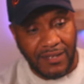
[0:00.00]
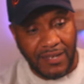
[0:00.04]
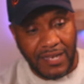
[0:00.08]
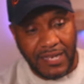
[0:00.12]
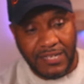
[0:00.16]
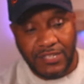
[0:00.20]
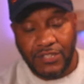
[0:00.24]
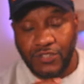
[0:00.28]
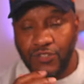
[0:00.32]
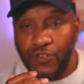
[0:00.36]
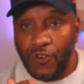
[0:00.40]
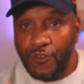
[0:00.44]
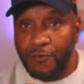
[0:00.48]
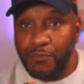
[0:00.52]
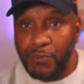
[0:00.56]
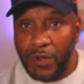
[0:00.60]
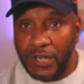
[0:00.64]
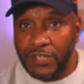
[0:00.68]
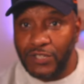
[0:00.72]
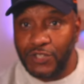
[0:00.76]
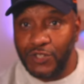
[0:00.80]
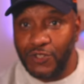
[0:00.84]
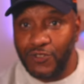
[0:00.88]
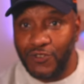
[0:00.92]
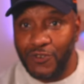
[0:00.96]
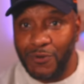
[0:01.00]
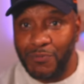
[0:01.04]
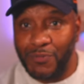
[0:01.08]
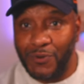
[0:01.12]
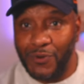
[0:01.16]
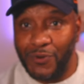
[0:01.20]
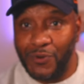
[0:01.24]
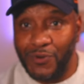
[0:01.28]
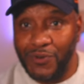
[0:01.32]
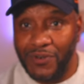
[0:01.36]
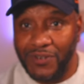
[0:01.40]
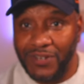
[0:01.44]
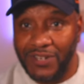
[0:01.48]
It's soft but
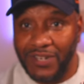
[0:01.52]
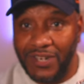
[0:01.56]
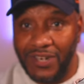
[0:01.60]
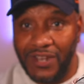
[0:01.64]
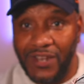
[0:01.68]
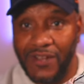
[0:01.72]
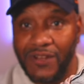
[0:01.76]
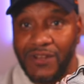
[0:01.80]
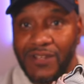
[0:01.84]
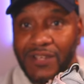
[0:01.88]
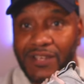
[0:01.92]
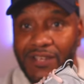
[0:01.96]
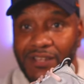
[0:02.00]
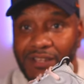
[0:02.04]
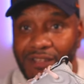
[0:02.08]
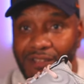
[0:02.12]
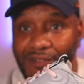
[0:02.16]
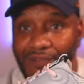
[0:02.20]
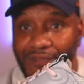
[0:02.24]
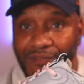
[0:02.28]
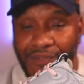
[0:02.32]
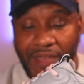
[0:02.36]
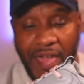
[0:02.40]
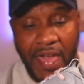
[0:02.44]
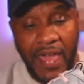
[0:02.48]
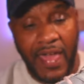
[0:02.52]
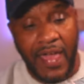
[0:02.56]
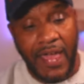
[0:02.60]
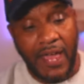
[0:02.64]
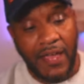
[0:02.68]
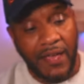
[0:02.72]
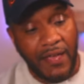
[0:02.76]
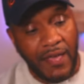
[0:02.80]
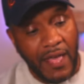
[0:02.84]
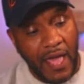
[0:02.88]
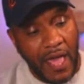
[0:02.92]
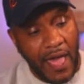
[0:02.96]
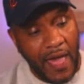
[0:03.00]
durable, you know? Pair
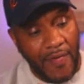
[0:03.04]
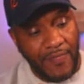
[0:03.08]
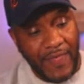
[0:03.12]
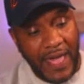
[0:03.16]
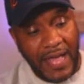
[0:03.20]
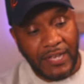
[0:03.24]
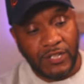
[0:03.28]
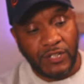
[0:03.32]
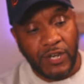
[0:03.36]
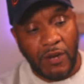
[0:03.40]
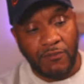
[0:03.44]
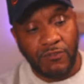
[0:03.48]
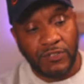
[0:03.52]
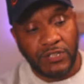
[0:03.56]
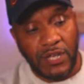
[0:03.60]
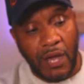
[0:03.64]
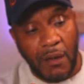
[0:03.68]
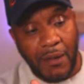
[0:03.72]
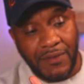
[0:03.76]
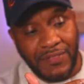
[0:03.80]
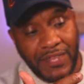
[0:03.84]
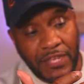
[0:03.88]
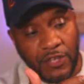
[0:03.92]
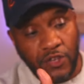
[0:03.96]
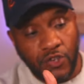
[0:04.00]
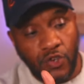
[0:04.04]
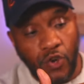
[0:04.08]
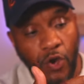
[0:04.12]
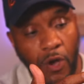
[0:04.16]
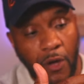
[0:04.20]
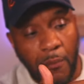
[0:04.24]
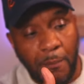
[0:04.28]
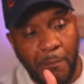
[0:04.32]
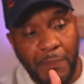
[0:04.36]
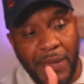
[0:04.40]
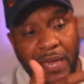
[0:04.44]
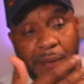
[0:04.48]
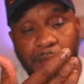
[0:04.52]
that travels up, and then you've got
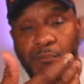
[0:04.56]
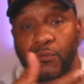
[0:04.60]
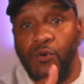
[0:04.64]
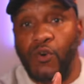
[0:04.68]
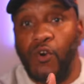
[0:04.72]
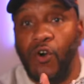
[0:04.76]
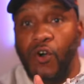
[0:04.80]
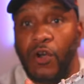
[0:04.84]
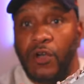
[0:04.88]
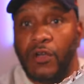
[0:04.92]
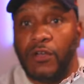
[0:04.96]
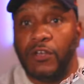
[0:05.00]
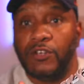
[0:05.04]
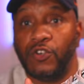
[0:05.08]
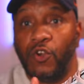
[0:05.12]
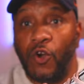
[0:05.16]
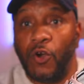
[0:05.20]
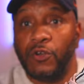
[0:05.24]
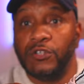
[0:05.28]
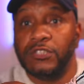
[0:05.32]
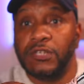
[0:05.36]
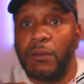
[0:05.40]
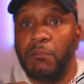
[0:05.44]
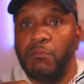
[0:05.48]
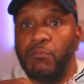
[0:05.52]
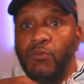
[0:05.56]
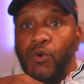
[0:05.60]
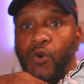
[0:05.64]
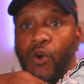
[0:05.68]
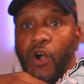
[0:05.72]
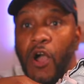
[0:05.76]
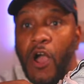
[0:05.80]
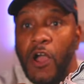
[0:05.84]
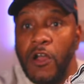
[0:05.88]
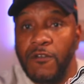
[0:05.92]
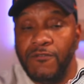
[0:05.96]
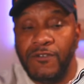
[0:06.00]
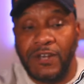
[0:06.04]
a bit more, you've got some more
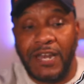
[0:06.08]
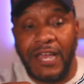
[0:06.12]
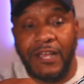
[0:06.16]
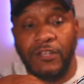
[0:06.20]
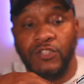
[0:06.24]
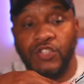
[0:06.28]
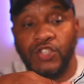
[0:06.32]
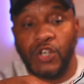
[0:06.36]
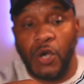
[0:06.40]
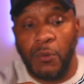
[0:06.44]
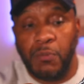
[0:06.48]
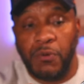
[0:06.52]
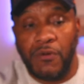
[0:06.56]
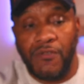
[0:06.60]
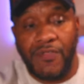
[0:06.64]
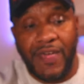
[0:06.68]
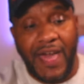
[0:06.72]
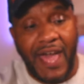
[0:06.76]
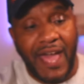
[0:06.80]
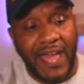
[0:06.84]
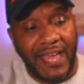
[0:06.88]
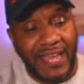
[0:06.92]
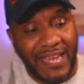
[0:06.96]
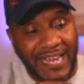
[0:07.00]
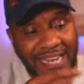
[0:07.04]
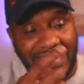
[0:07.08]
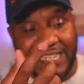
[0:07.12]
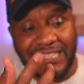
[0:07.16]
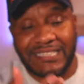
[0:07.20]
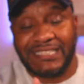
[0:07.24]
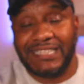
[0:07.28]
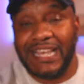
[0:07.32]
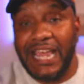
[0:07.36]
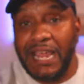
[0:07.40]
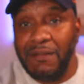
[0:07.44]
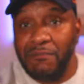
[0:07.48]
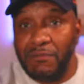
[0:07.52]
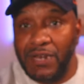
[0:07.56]
overlay on top of that in the
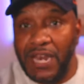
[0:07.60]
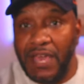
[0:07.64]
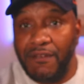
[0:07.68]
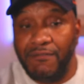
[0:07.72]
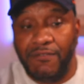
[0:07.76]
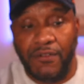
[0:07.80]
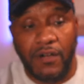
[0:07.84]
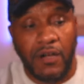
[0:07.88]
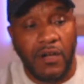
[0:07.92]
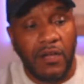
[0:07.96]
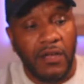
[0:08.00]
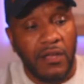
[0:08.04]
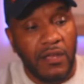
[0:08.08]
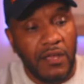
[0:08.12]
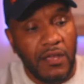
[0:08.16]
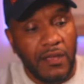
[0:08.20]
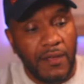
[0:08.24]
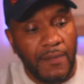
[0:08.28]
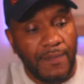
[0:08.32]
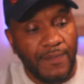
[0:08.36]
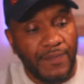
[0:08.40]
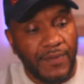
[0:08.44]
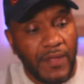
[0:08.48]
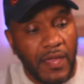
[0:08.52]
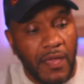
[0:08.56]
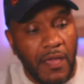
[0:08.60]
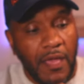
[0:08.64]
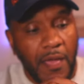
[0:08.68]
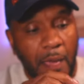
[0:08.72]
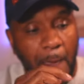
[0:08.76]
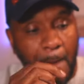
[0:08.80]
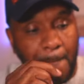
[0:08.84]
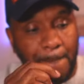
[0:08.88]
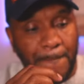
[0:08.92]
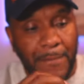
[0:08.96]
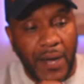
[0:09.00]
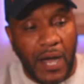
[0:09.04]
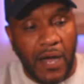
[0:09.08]
same leather,
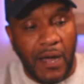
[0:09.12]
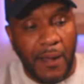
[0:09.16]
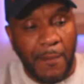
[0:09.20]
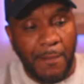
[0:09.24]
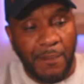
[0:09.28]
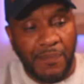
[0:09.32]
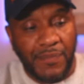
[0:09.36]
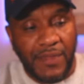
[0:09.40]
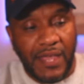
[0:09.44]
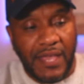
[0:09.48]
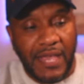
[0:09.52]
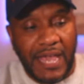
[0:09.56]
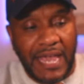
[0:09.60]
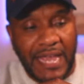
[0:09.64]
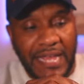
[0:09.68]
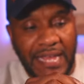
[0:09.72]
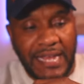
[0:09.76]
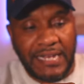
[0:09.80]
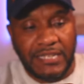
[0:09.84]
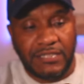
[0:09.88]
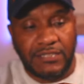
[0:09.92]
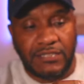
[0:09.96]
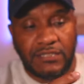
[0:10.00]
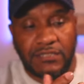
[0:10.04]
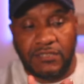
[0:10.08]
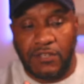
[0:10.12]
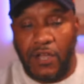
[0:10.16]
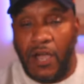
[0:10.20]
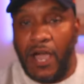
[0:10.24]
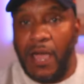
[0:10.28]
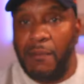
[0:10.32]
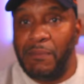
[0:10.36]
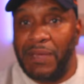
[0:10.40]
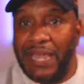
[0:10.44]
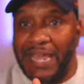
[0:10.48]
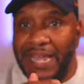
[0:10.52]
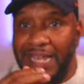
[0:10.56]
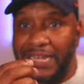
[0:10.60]
but this
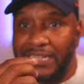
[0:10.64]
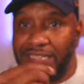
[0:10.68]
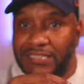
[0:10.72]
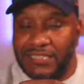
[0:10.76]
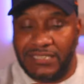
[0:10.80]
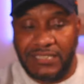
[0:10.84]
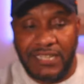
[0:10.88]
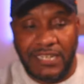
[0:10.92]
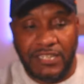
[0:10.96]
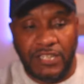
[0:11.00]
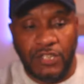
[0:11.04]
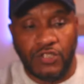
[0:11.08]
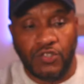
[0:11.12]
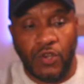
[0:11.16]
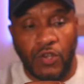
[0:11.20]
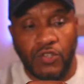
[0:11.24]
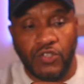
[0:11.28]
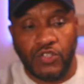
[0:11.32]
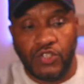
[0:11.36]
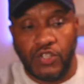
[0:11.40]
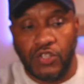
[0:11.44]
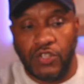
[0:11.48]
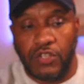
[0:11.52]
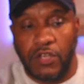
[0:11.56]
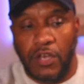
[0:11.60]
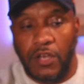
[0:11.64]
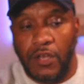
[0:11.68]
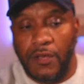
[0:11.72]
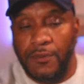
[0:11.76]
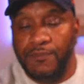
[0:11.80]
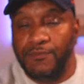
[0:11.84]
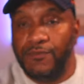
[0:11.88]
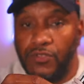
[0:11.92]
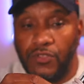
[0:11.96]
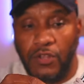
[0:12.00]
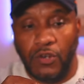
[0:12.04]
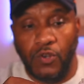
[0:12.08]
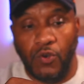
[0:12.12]
time it stitches onto the,
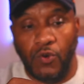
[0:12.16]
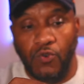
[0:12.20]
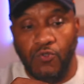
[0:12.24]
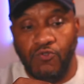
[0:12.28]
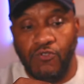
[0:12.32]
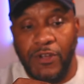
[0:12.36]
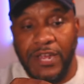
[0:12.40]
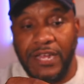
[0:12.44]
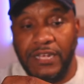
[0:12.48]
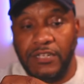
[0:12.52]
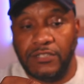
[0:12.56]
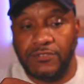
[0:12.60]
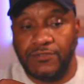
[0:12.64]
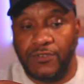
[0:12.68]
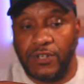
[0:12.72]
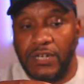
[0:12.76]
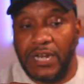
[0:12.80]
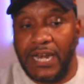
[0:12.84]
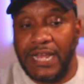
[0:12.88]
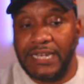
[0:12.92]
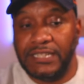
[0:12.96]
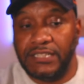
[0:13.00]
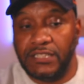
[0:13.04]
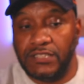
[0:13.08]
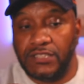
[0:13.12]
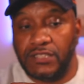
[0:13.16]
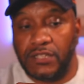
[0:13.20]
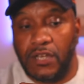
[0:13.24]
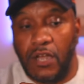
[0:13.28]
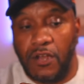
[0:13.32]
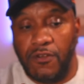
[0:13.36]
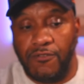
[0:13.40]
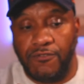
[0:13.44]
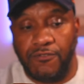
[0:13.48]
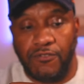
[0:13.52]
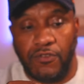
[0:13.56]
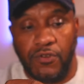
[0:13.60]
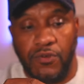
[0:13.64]
the little rings for the laces to
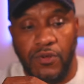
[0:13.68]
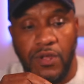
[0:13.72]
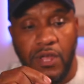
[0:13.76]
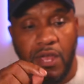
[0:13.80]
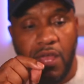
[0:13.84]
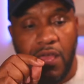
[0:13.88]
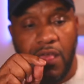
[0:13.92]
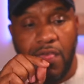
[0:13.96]
go through.